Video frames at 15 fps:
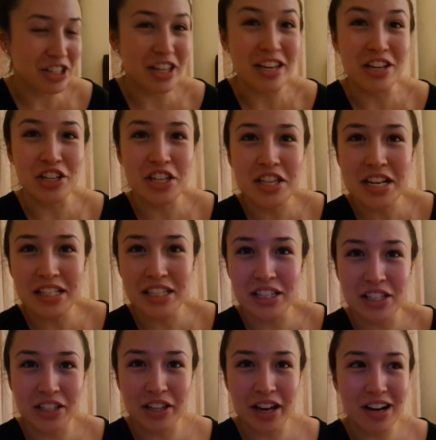Like, she thinks
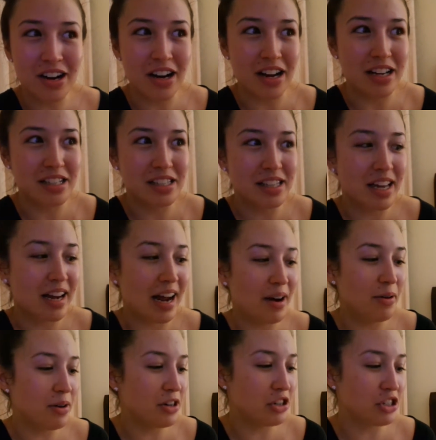it's hilarious. Like, I
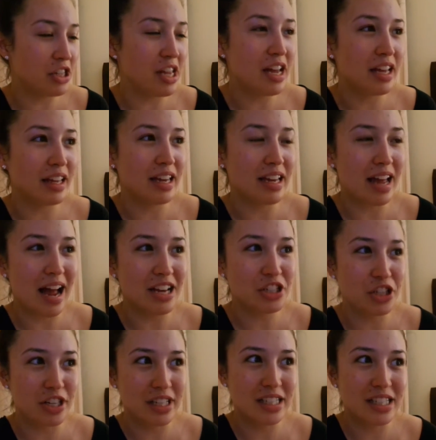don't understand. Like,
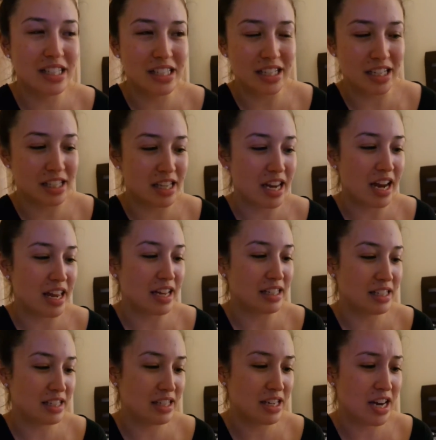Ashlyn, that's disgusting and
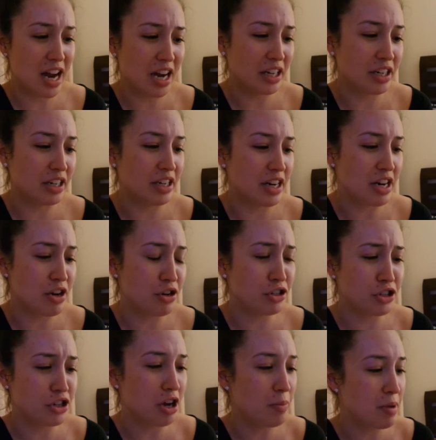that's not good. And you
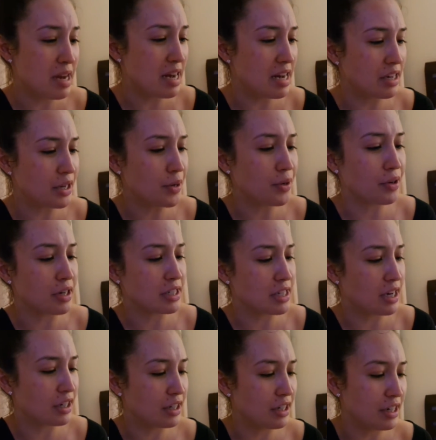should not be eating deodorant. It's
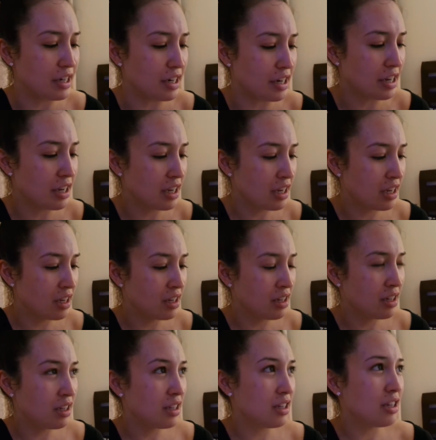not good.
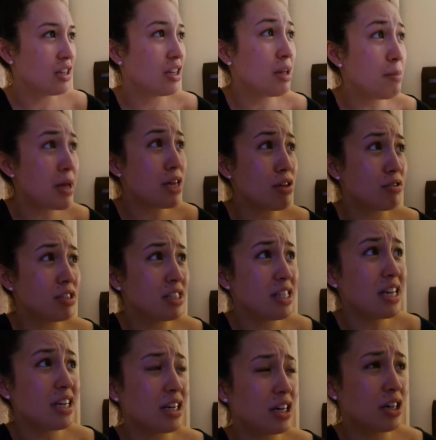It can make you
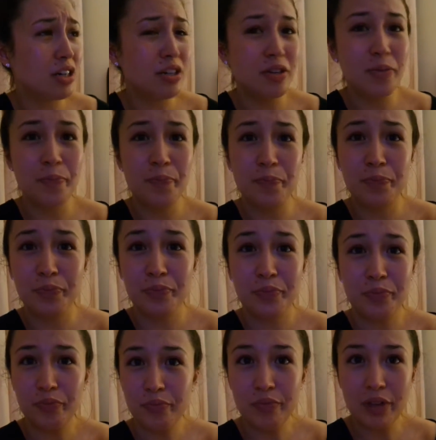sick, girl.
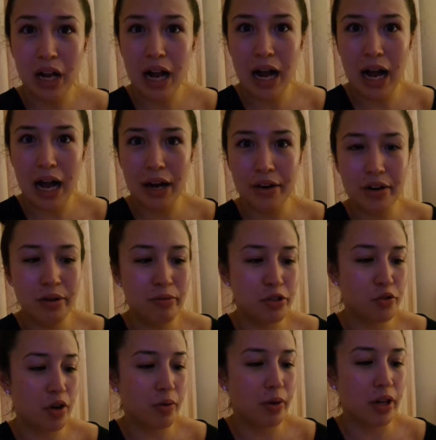I don't know
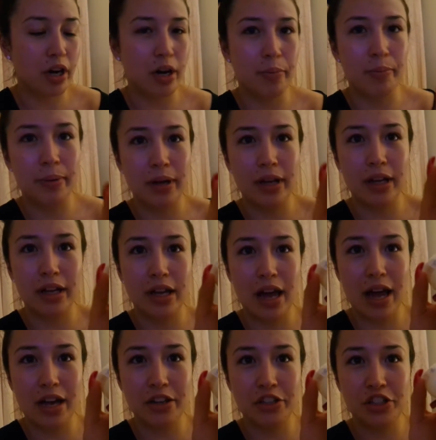what's wrong with her, but
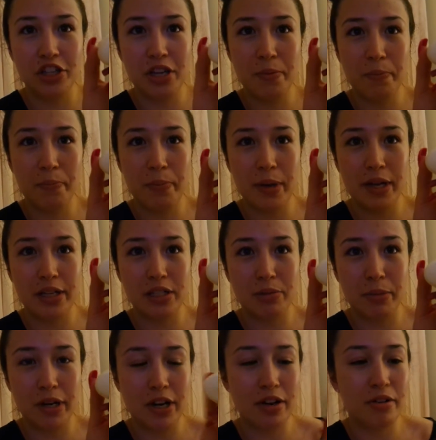yeah, she bit into
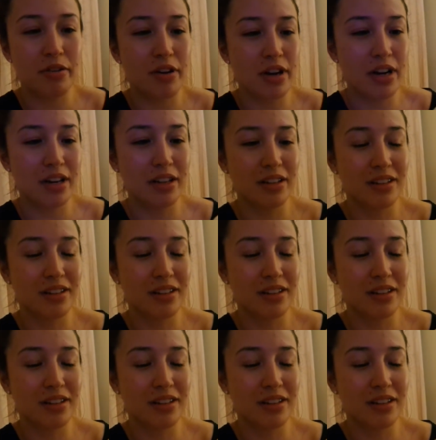my deodorant.